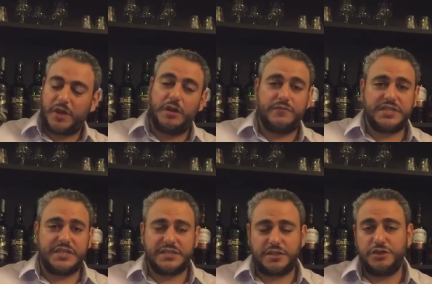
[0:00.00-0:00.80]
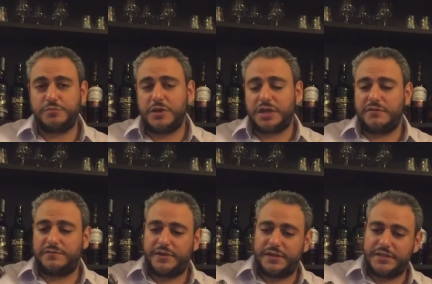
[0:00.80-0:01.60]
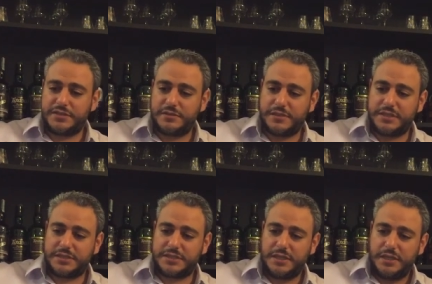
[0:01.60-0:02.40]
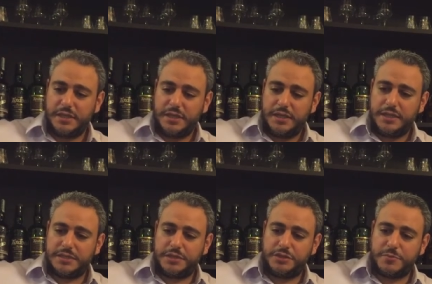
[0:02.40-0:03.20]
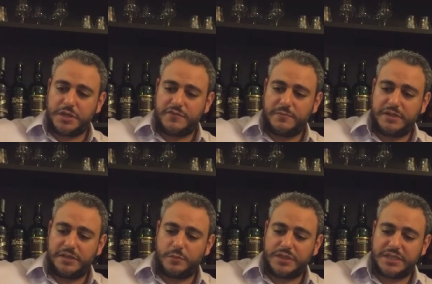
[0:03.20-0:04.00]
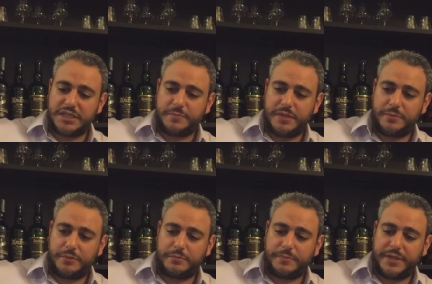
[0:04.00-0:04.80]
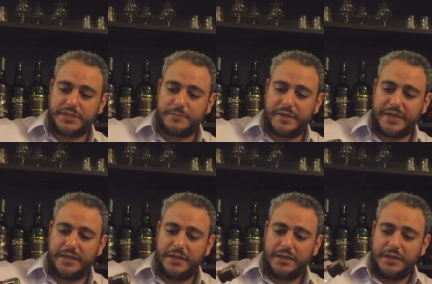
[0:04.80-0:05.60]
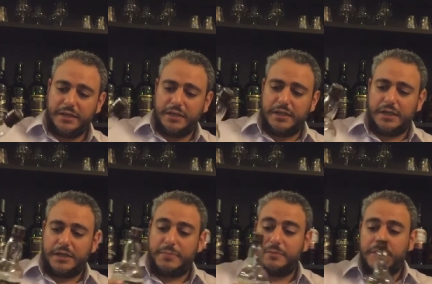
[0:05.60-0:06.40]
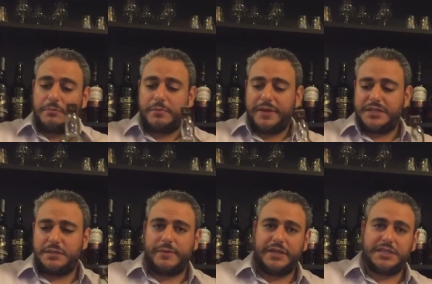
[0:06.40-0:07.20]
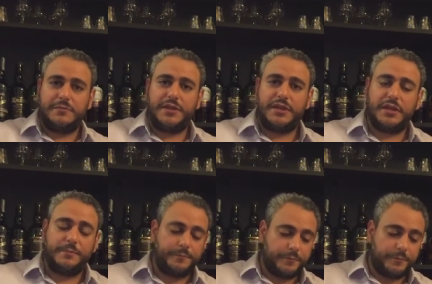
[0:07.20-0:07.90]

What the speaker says: Obviously, there's a huge market for it. There's a huge market for blended whiskies. People are prepared to pay. People aren't prepared to pay some of the